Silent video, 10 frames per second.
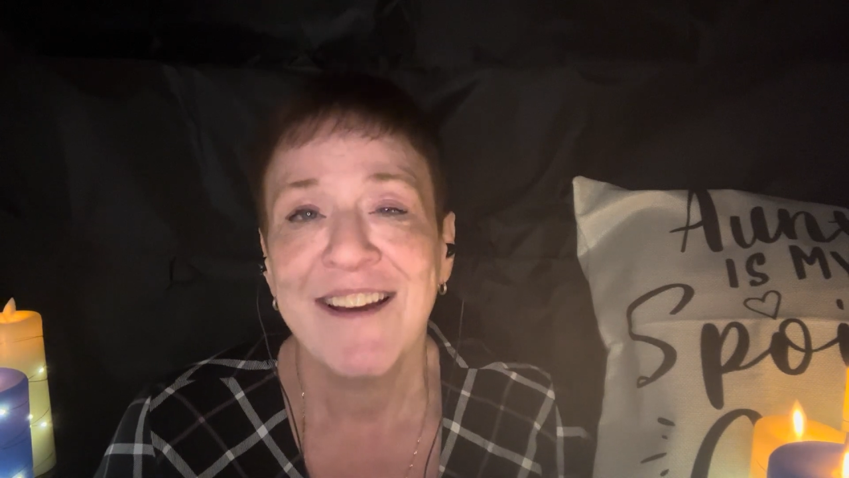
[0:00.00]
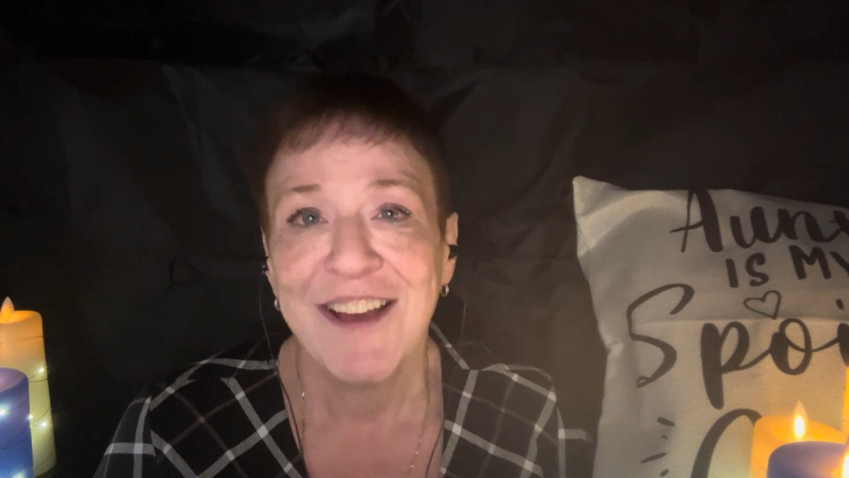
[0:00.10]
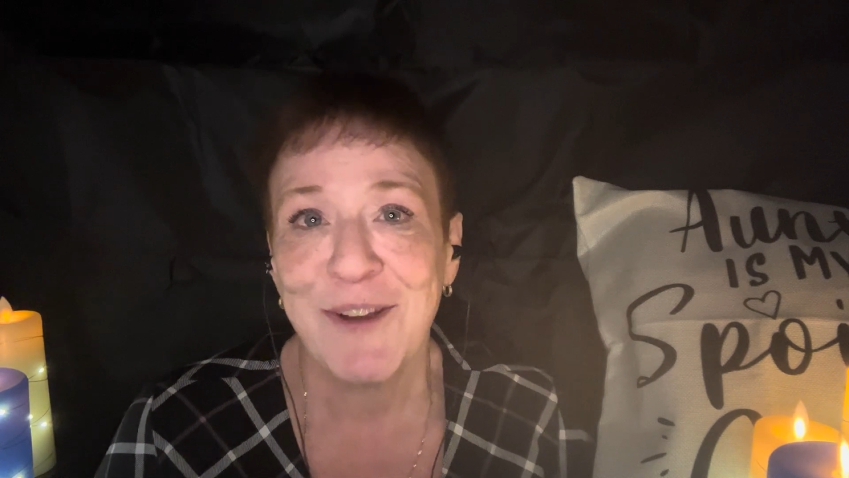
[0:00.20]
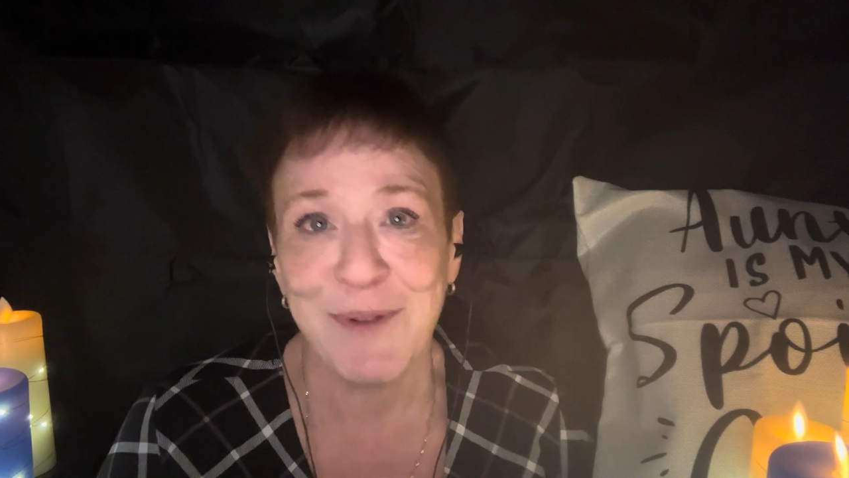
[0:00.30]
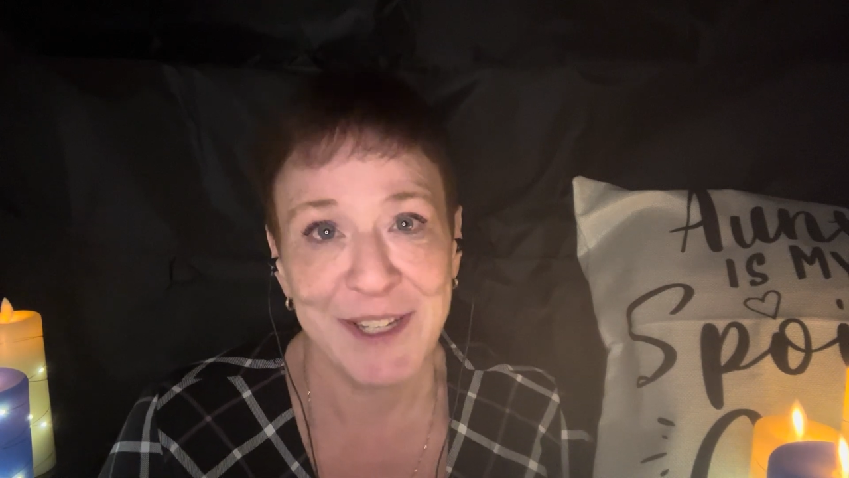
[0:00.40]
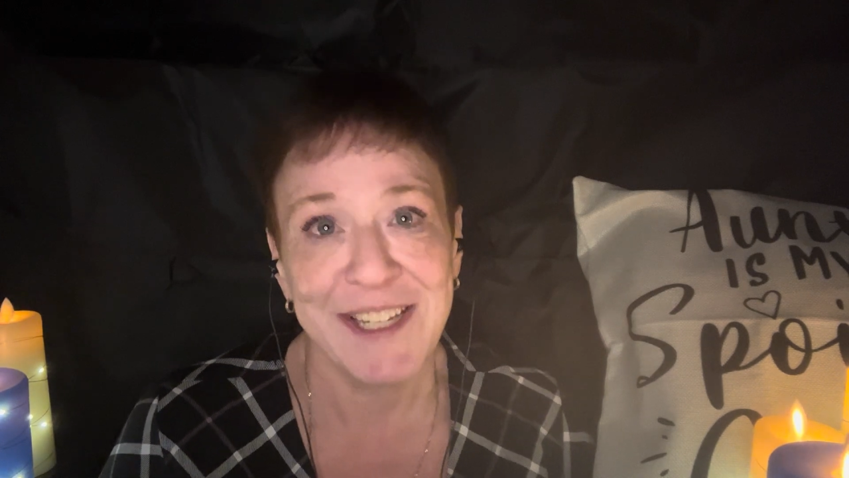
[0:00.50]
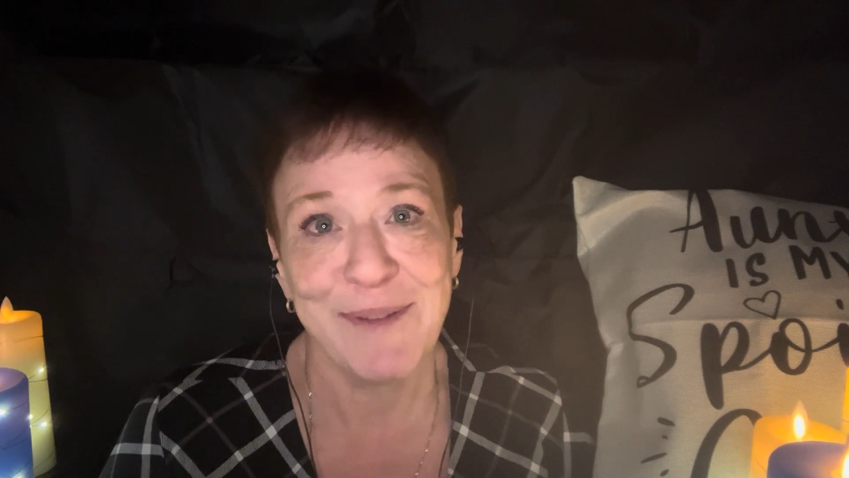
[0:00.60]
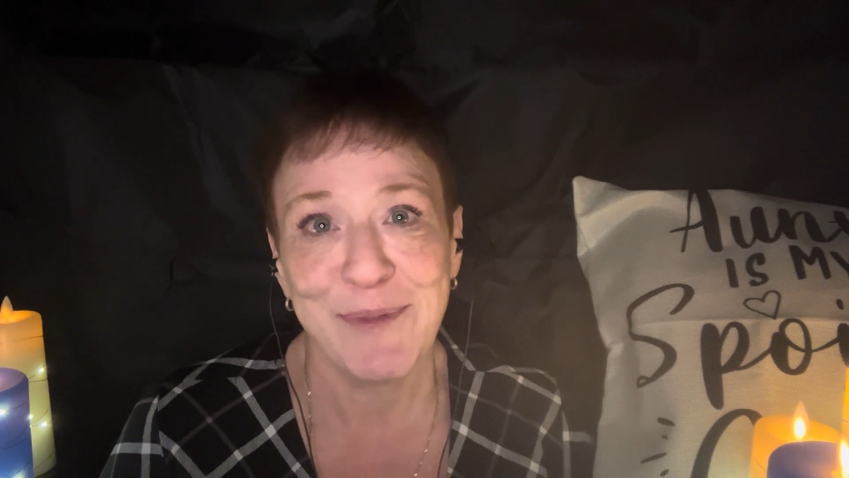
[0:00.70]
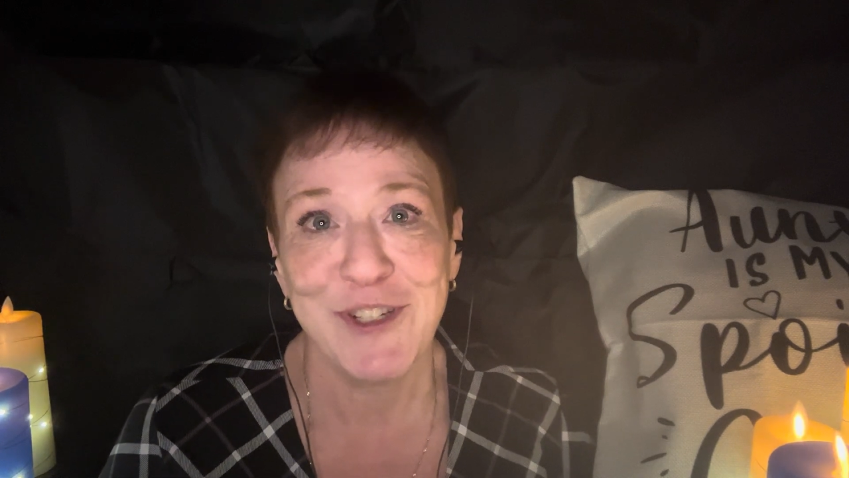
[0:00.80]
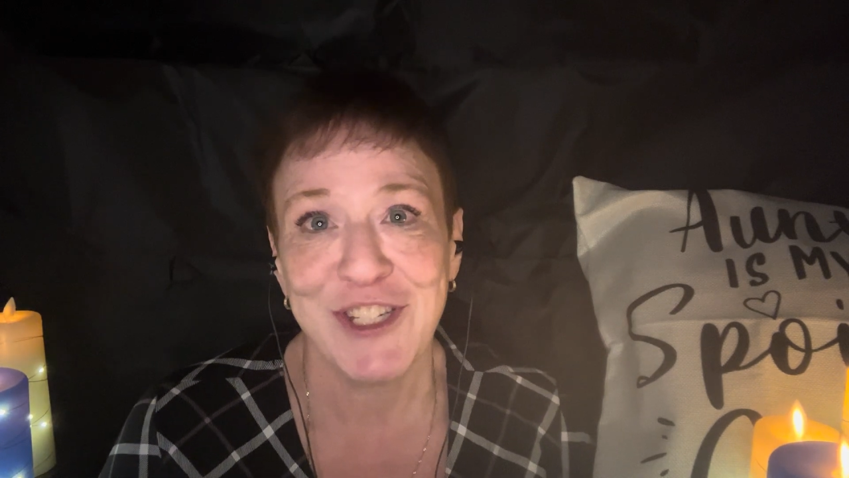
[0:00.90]
I really
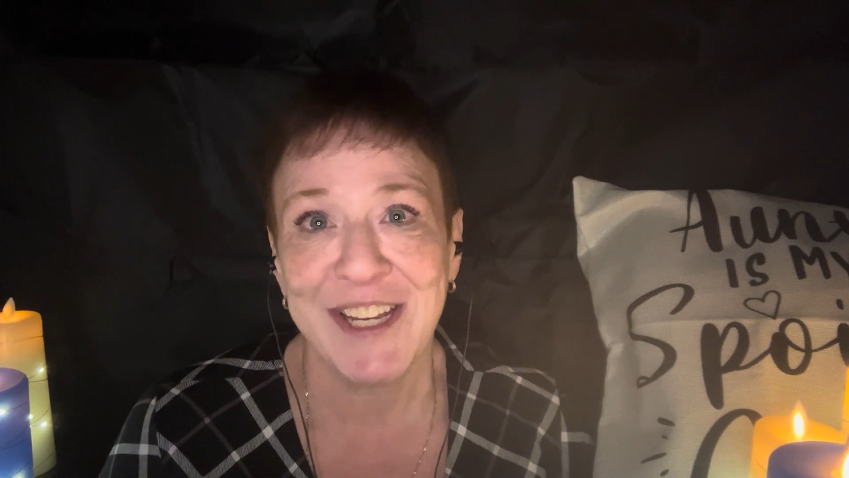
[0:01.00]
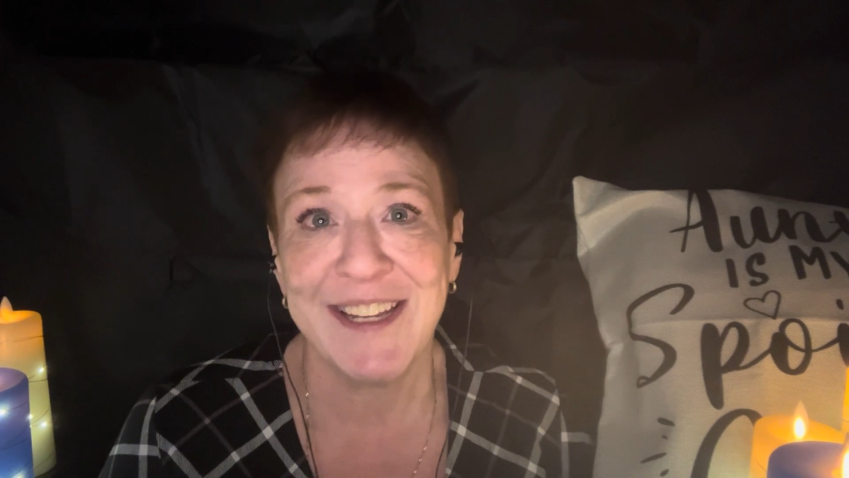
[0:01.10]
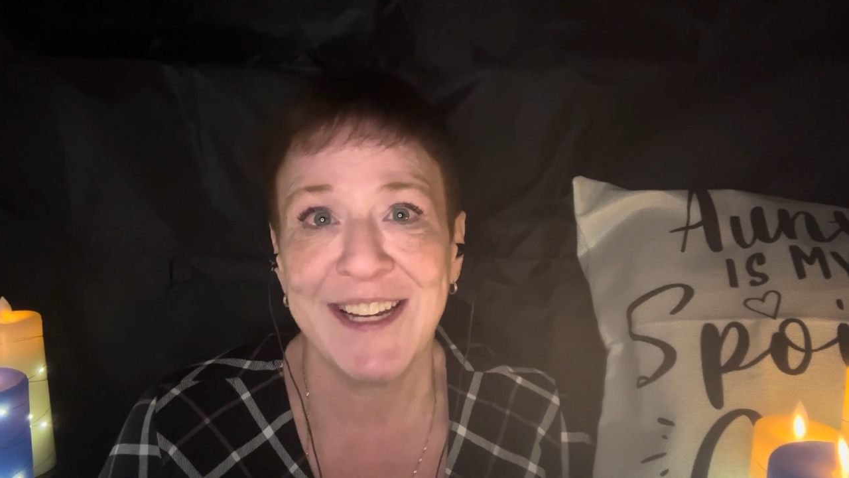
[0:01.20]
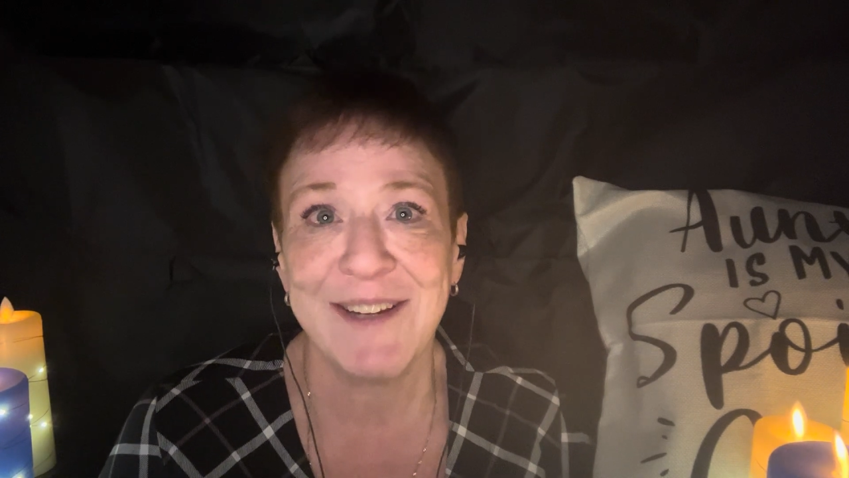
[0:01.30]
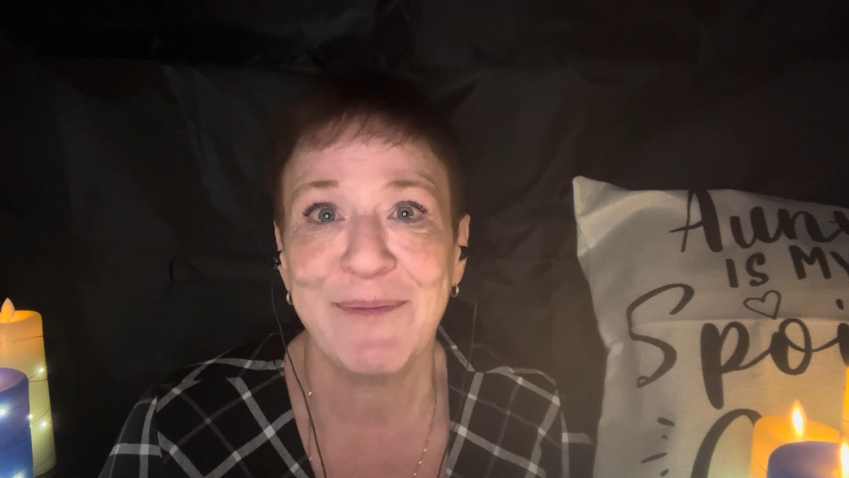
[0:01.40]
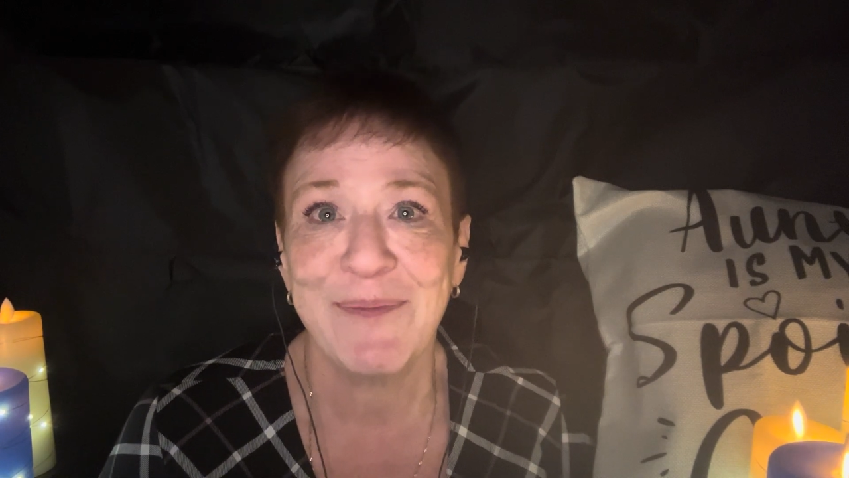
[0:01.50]
appreciate it.